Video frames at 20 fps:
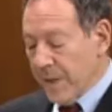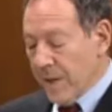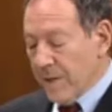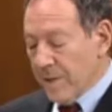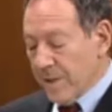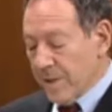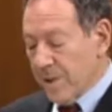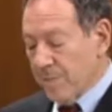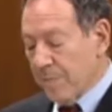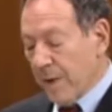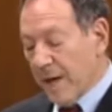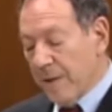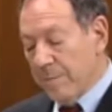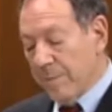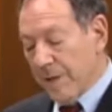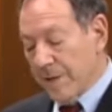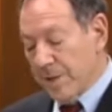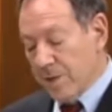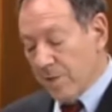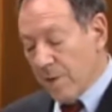Despite my
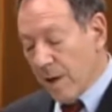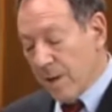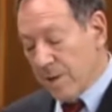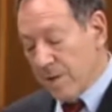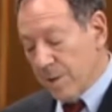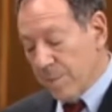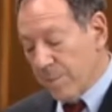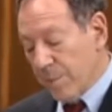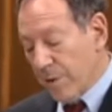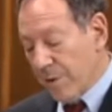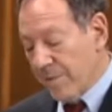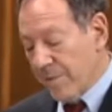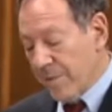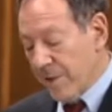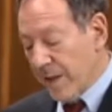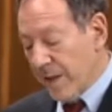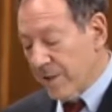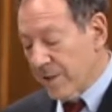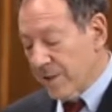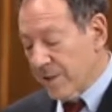strong support for
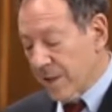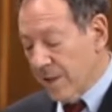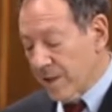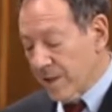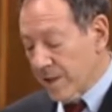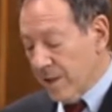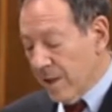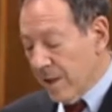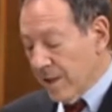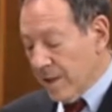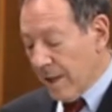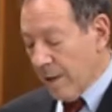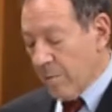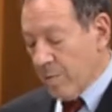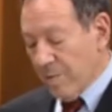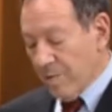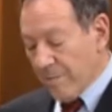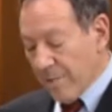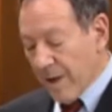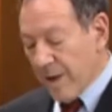legislation that will
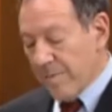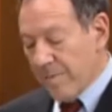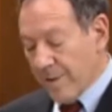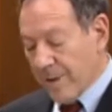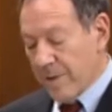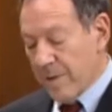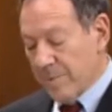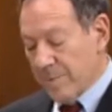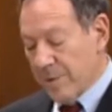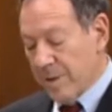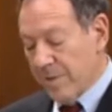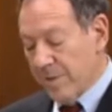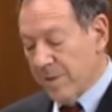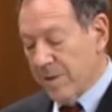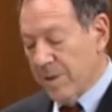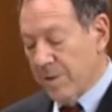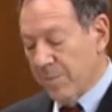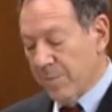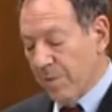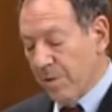fund victim services
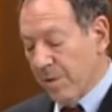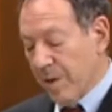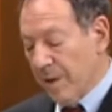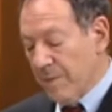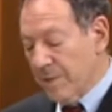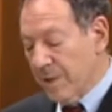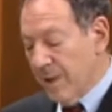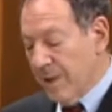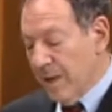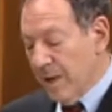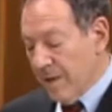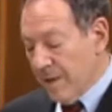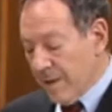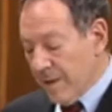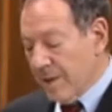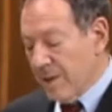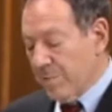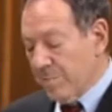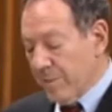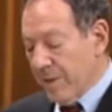programs,
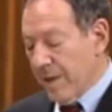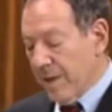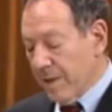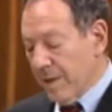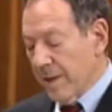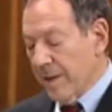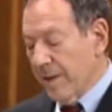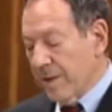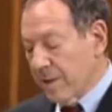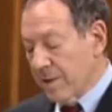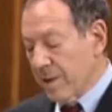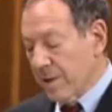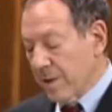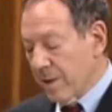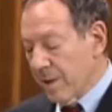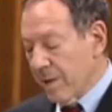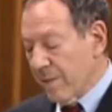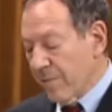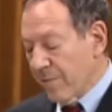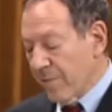this bill in its
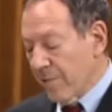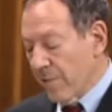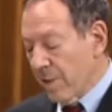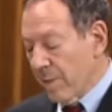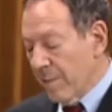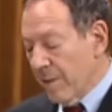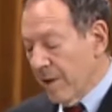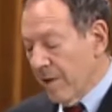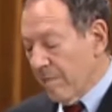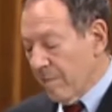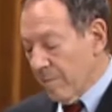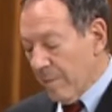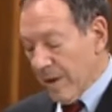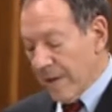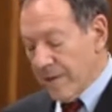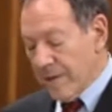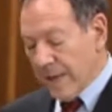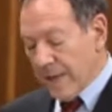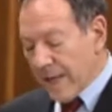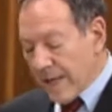current form
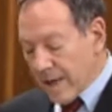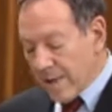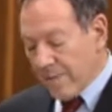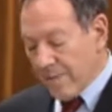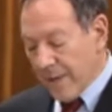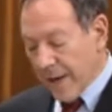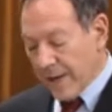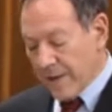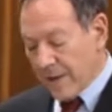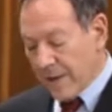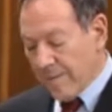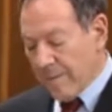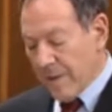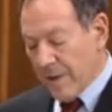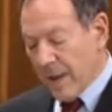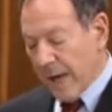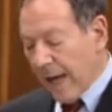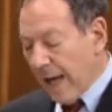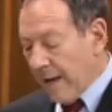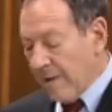remains ineffective
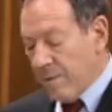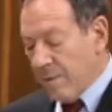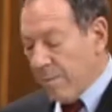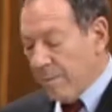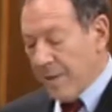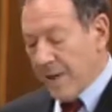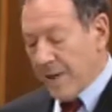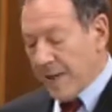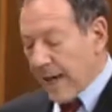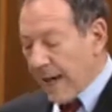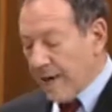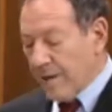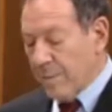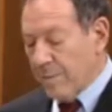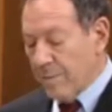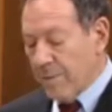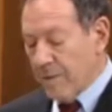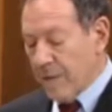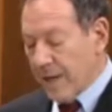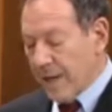and will be
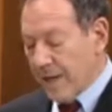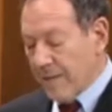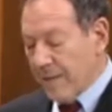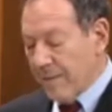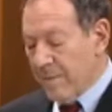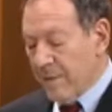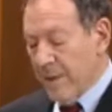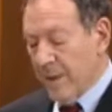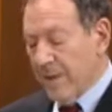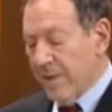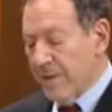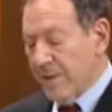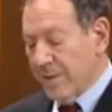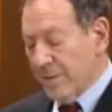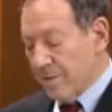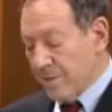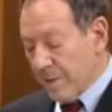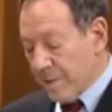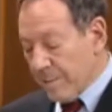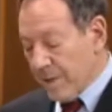counterproductive,
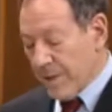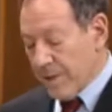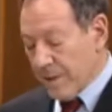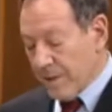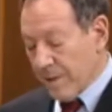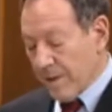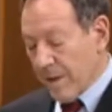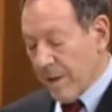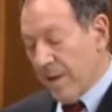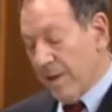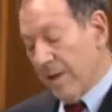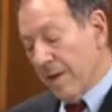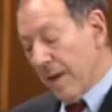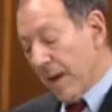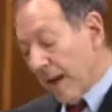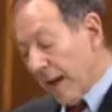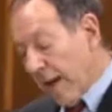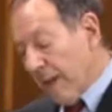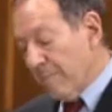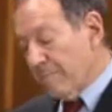discriminatory
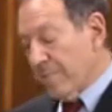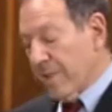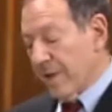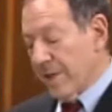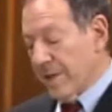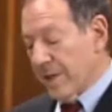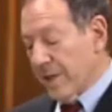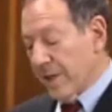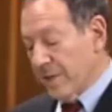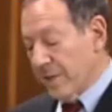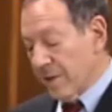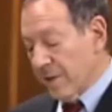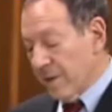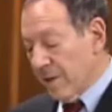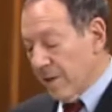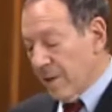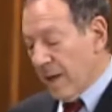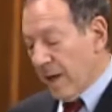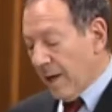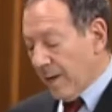and prejudicial.
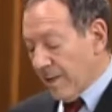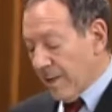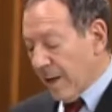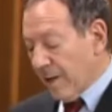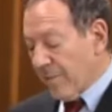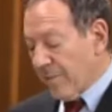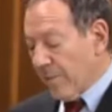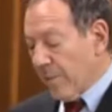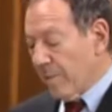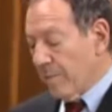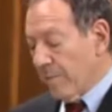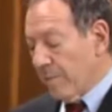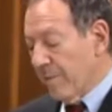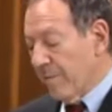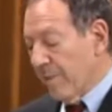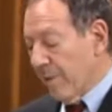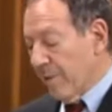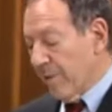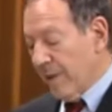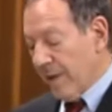I therefore will be
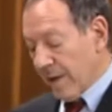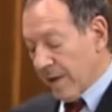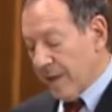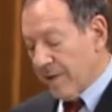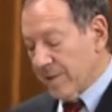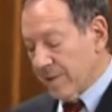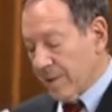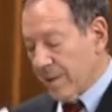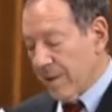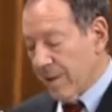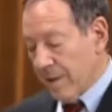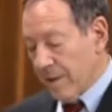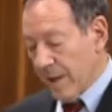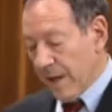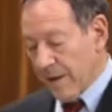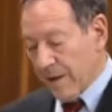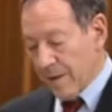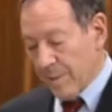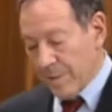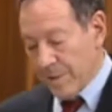voting against it.
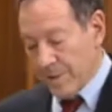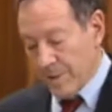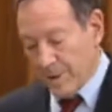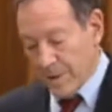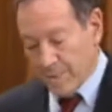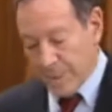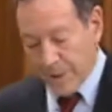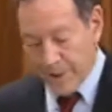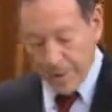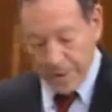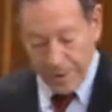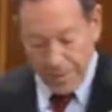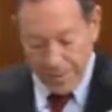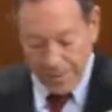Thank you, Mr. Speaker.